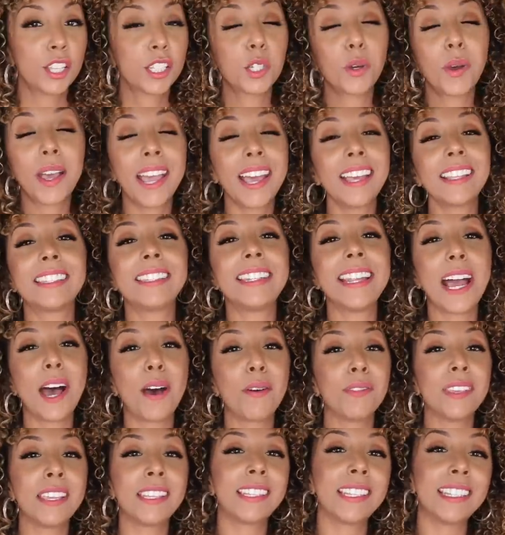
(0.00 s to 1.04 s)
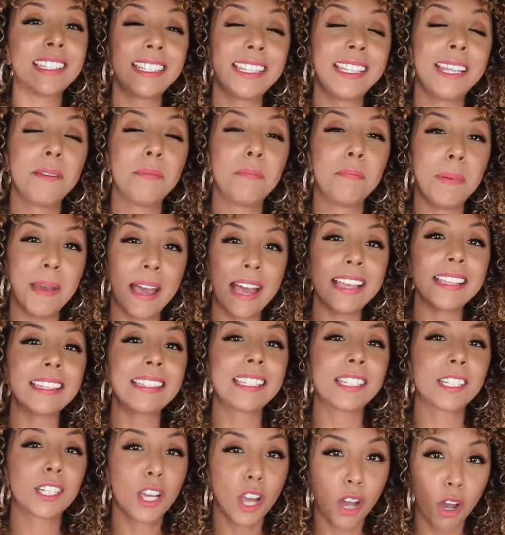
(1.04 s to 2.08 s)
So hands down, this is the
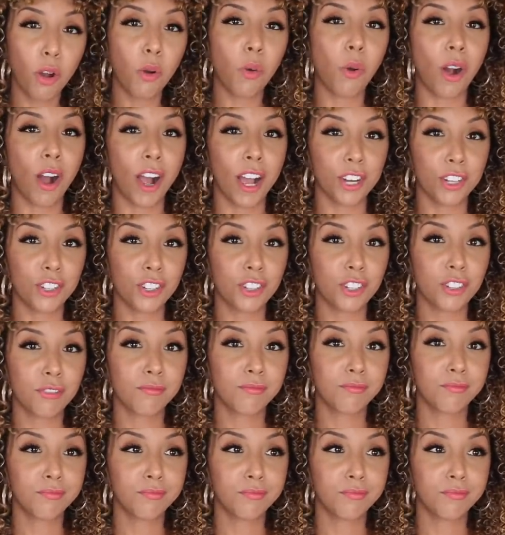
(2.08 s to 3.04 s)
best co-wash